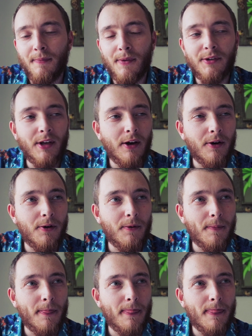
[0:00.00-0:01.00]
So
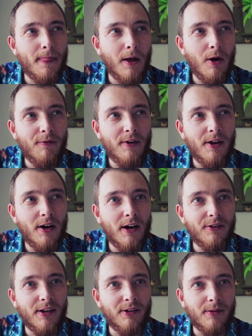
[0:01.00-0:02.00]
hopefully you
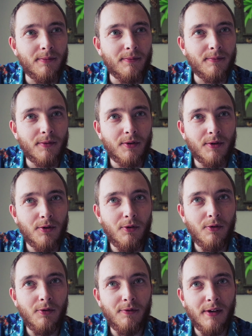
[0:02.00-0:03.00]
guys see some
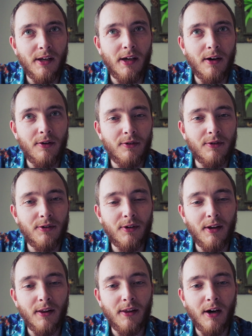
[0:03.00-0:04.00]
cool videos
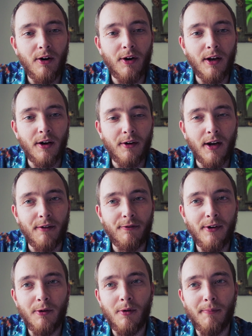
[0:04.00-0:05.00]
that are on a kind of
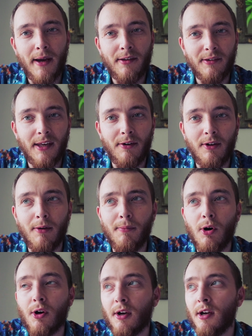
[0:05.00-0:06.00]
frequent basis here in
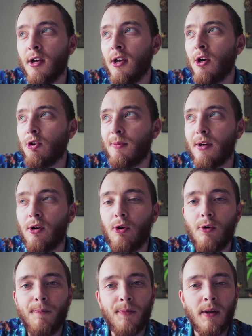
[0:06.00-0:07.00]
Lombok, which would be
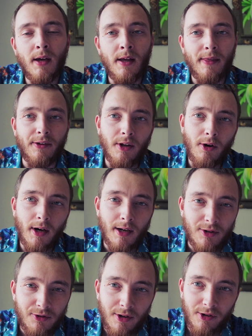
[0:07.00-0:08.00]
cool. There's no kind
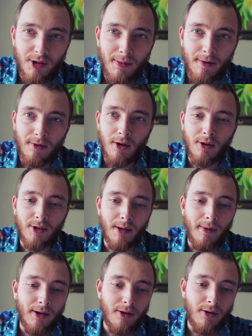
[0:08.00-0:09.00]
of structure to my vlogs. I
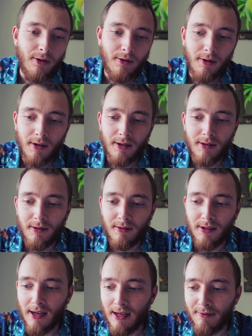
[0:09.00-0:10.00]
might do
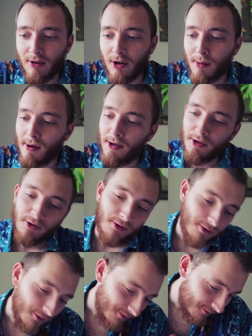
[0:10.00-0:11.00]
daily vlog, I might
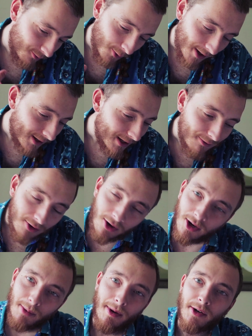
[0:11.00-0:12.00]
do weekly
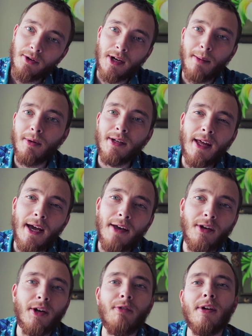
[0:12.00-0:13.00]
vlog, I might do a couple of
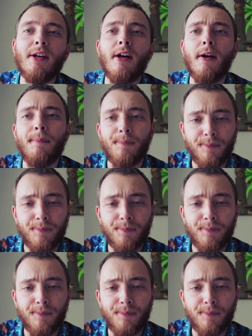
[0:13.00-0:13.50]
days, I don't really know.